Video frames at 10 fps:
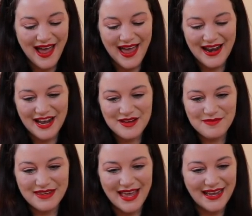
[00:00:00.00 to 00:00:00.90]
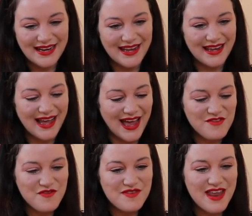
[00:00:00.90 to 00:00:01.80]
and I am getting,
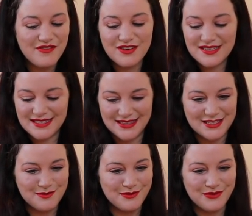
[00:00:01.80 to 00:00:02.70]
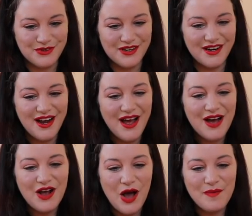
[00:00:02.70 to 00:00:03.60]
I've never seen this before,
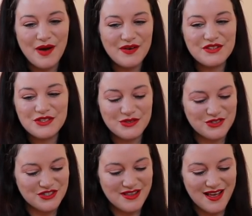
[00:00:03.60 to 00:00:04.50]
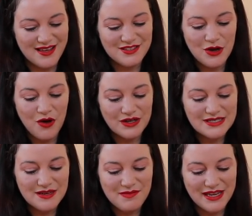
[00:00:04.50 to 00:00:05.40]
Come Out and Socialize
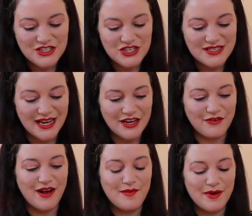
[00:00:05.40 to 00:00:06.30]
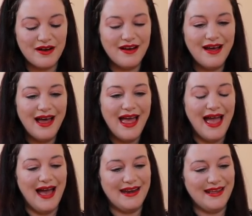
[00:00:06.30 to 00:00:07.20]
Haunted Mansion Diorama
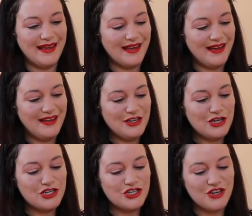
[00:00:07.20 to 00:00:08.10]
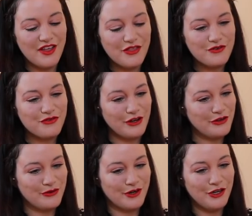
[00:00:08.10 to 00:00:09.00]
Attic. shut the
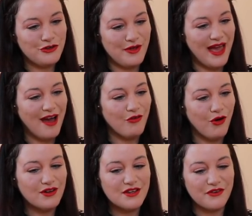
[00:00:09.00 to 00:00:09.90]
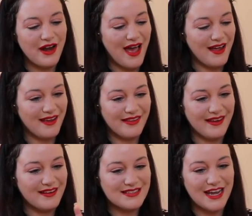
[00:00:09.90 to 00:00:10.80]
front door. Do they have all different ad,
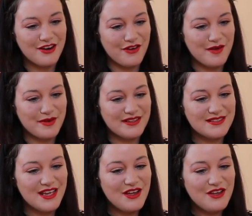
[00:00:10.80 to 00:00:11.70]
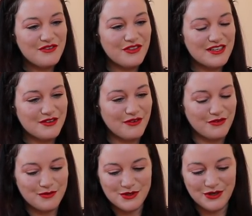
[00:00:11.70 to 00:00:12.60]
like dioramas for the
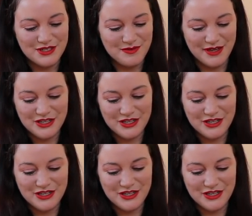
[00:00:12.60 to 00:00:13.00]
different rooms in Haunted